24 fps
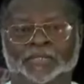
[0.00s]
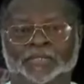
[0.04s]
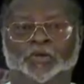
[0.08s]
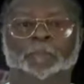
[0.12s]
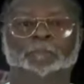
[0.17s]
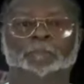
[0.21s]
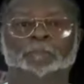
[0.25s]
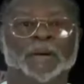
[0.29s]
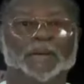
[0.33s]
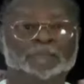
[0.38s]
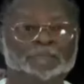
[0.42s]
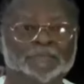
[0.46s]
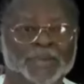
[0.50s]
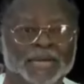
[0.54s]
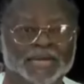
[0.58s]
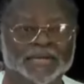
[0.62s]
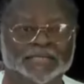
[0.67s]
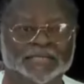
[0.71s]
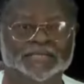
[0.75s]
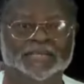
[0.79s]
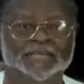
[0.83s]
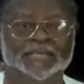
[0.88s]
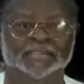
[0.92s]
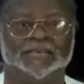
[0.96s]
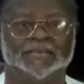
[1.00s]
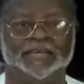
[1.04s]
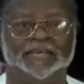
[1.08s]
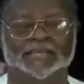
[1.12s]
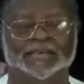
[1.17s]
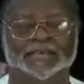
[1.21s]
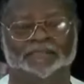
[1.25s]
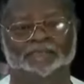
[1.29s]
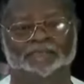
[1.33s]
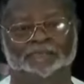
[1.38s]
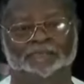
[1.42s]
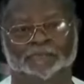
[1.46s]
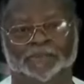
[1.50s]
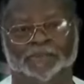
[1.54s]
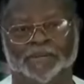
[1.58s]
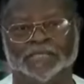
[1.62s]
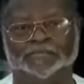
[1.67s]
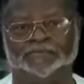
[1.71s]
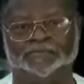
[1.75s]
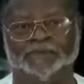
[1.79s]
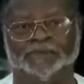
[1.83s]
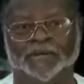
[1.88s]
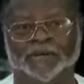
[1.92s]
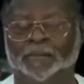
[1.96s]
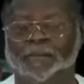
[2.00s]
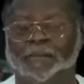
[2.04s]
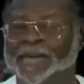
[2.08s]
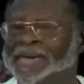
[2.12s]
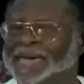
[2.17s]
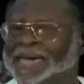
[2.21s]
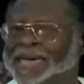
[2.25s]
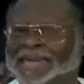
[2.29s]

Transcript: to permit dissent and press freedom.